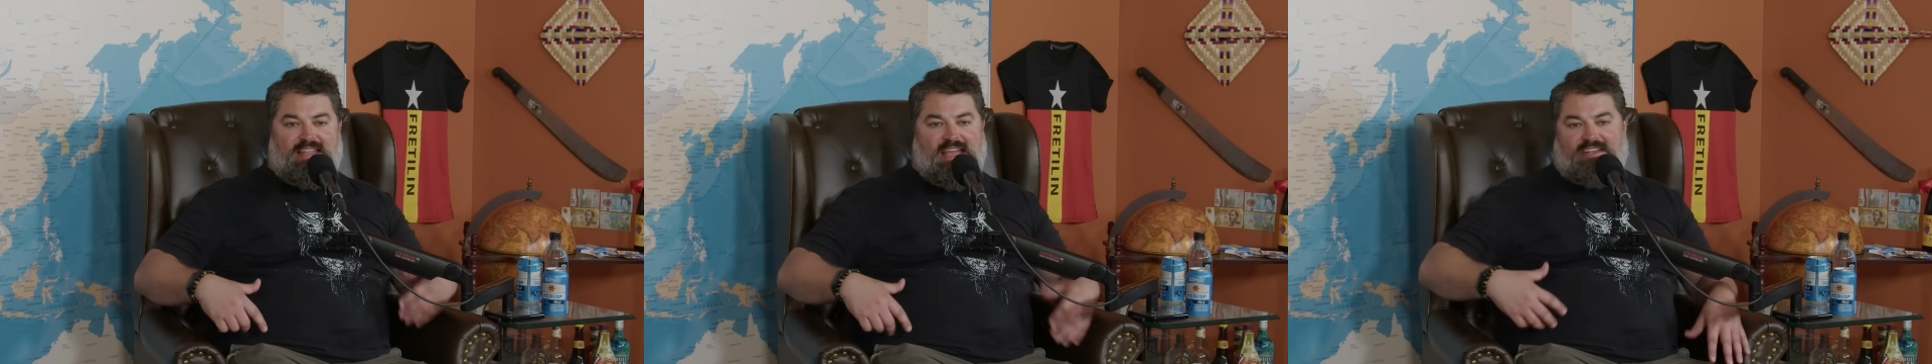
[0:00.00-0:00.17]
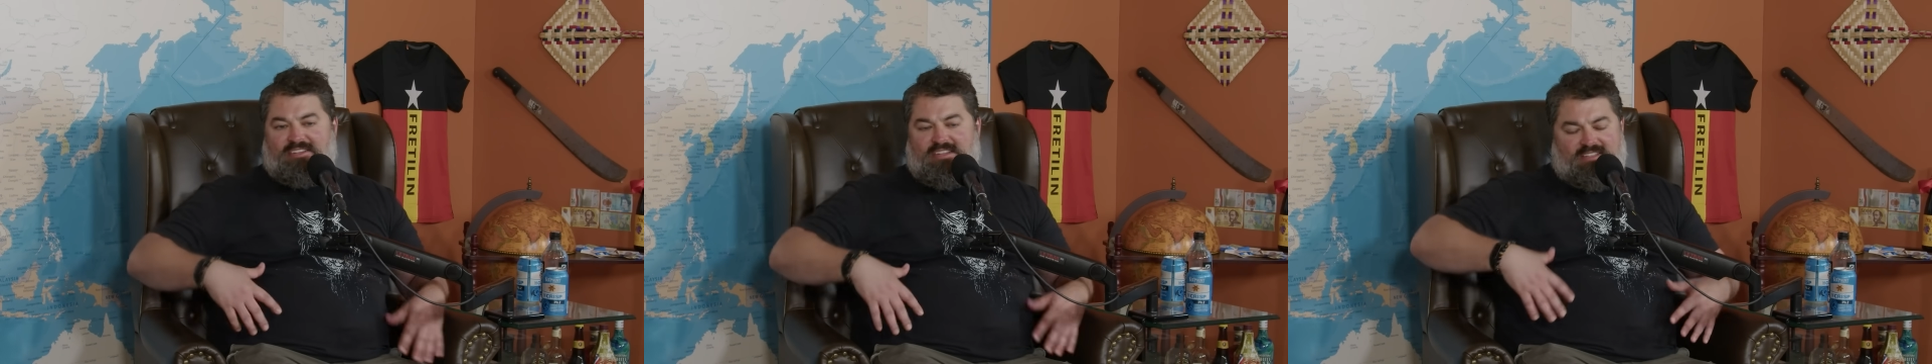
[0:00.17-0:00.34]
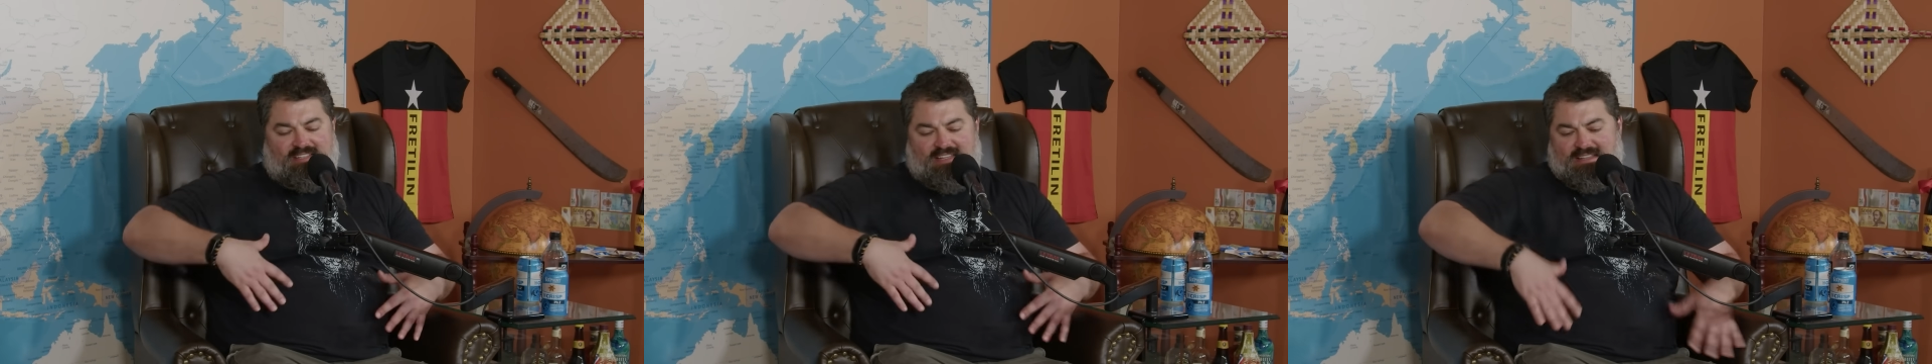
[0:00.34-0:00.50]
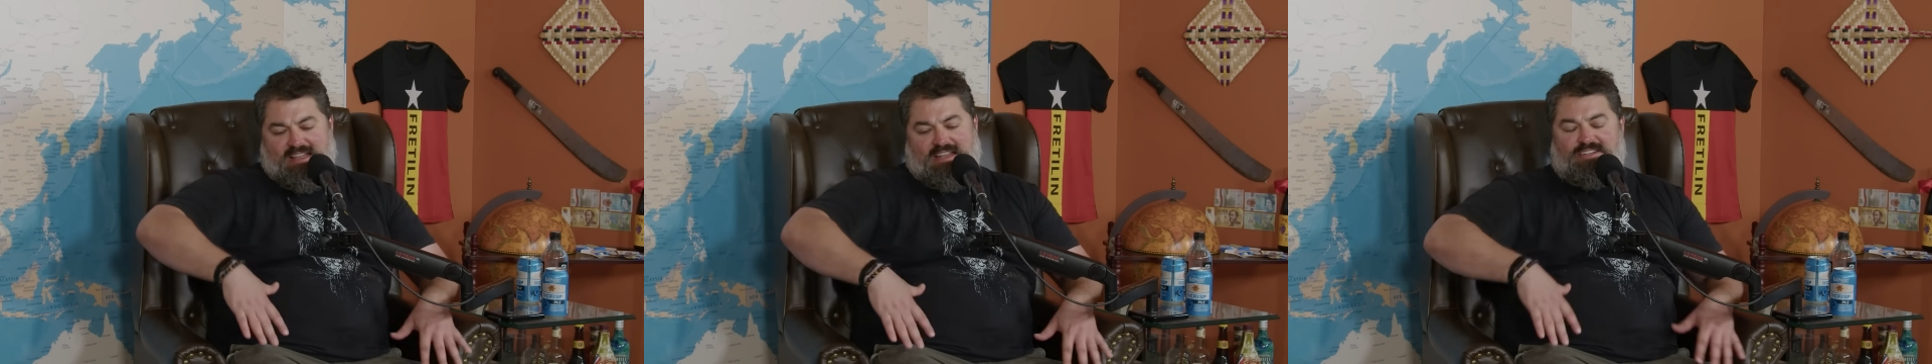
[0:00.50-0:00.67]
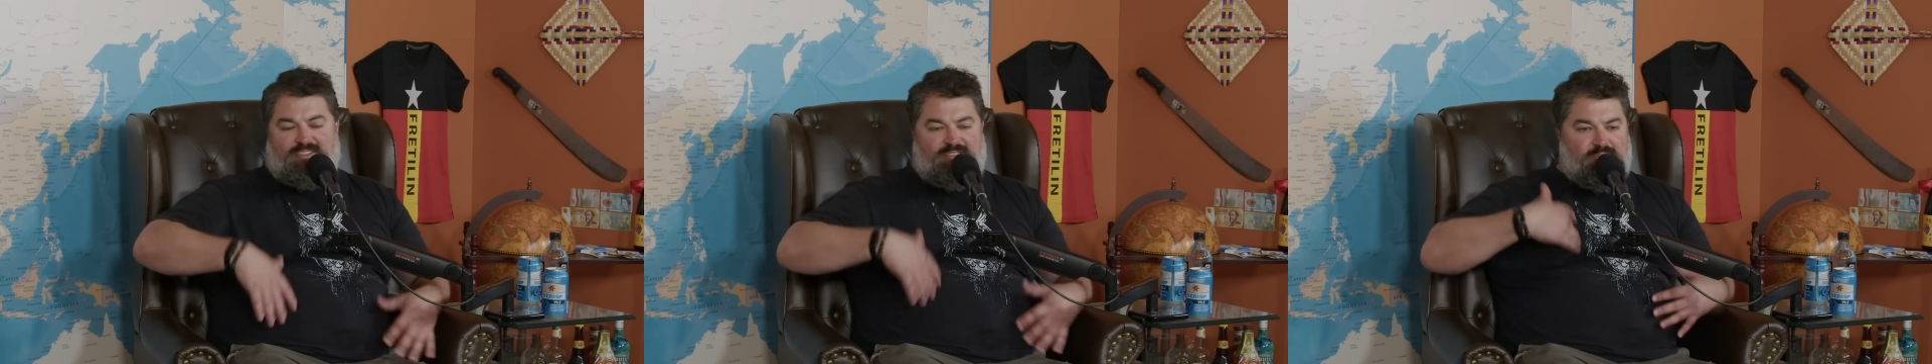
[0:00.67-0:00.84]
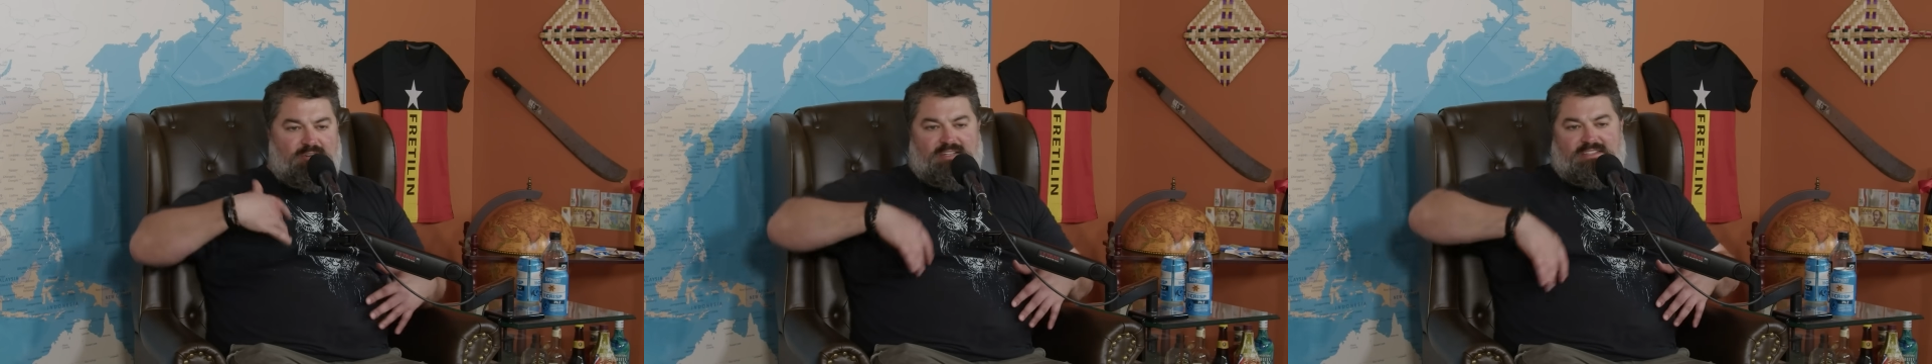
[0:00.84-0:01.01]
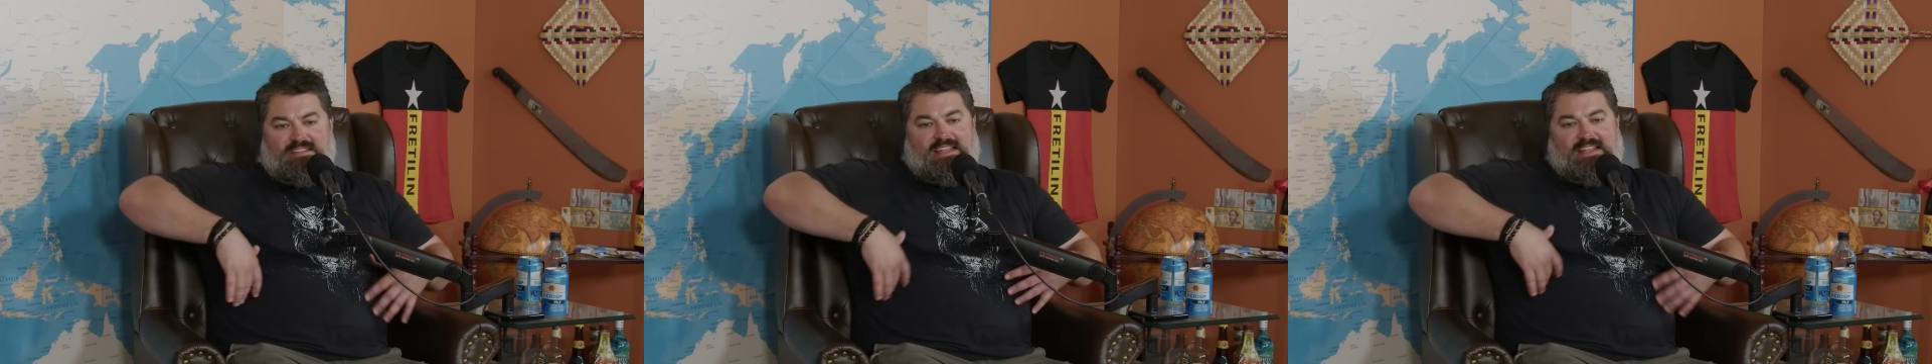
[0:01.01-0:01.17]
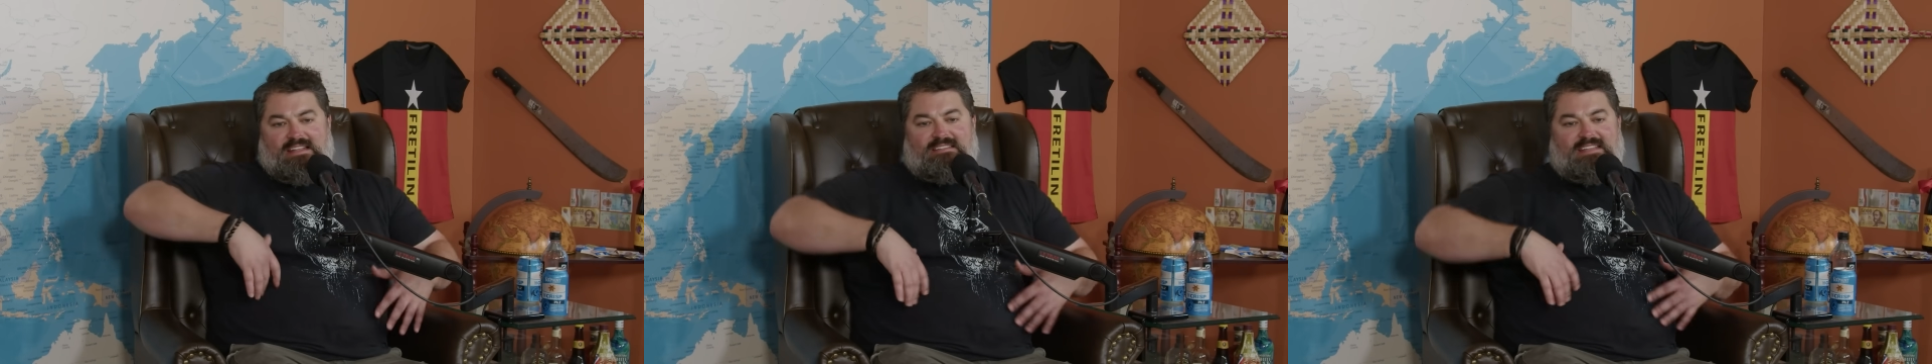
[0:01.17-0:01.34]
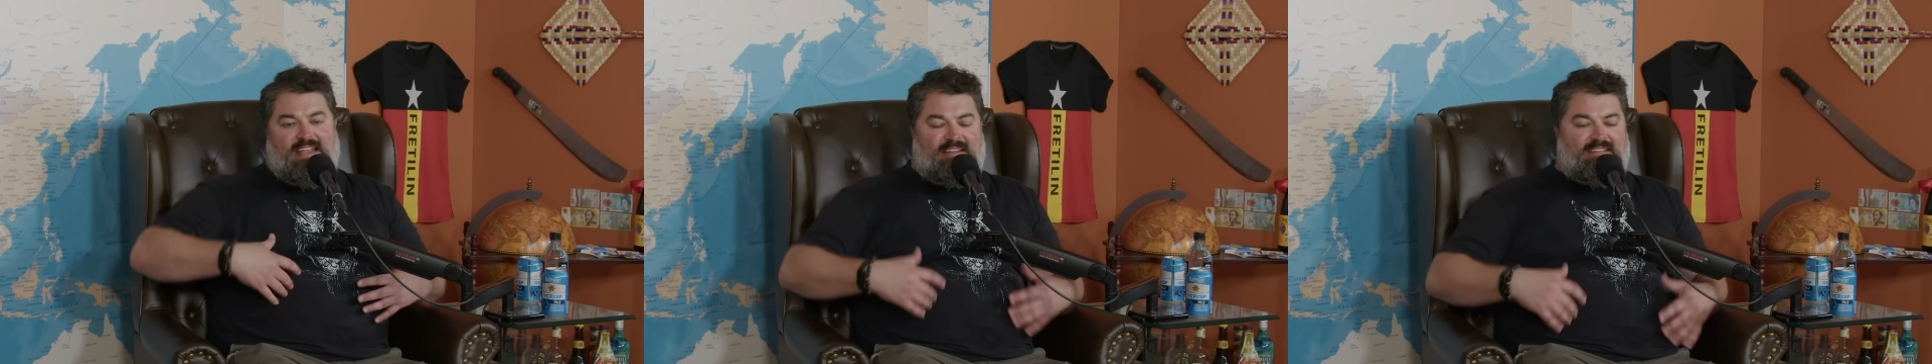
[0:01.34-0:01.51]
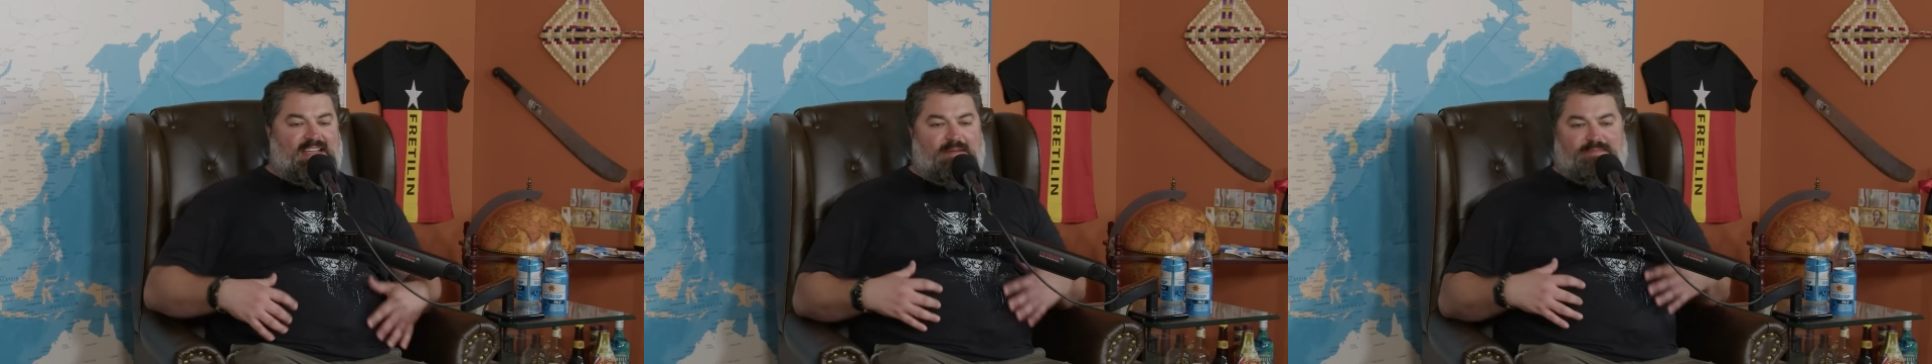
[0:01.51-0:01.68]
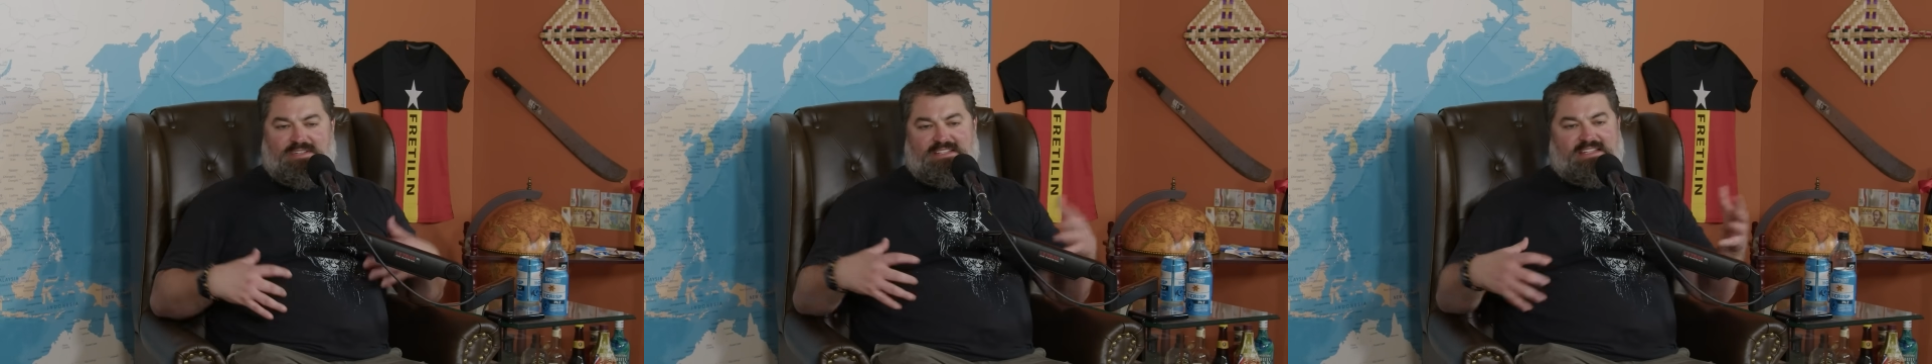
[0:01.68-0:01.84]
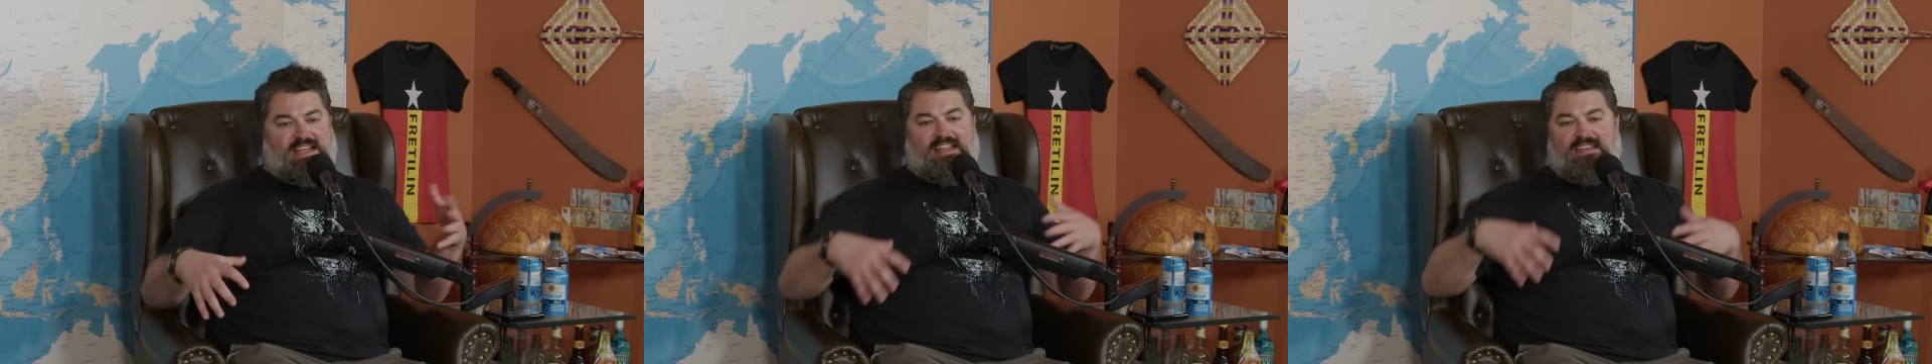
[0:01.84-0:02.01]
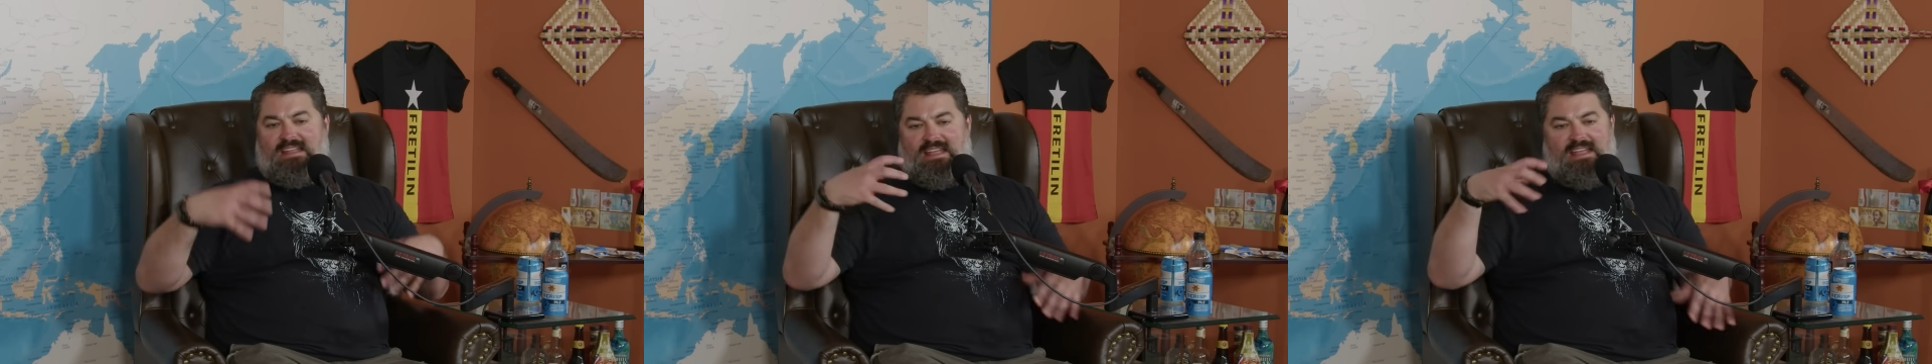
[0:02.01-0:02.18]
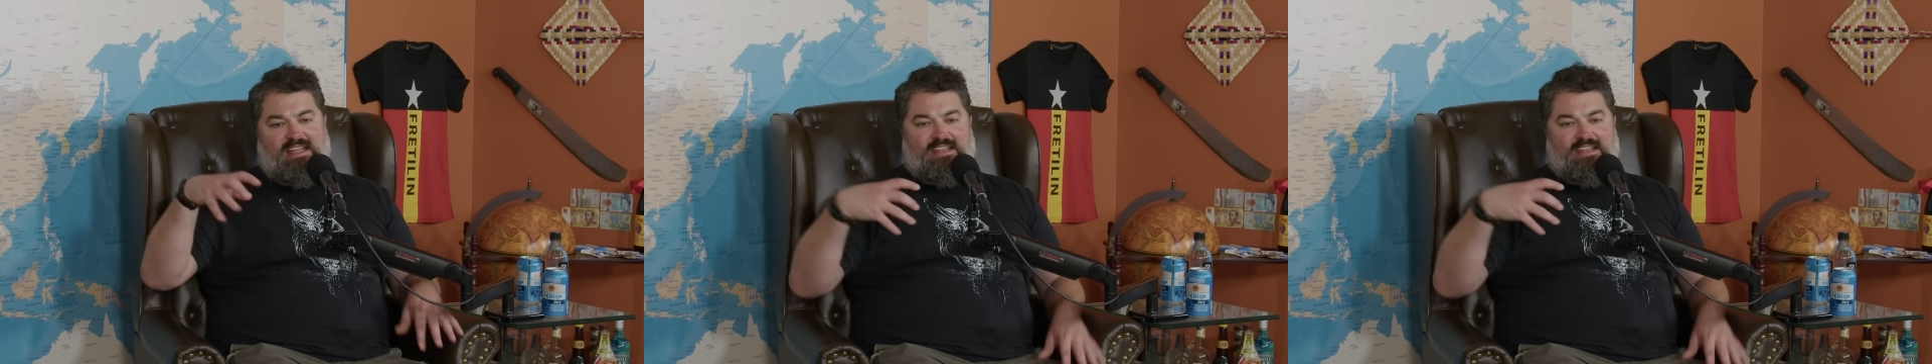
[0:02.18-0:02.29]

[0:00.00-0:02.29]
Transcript: like just in like shorts and like a tank top. She's not.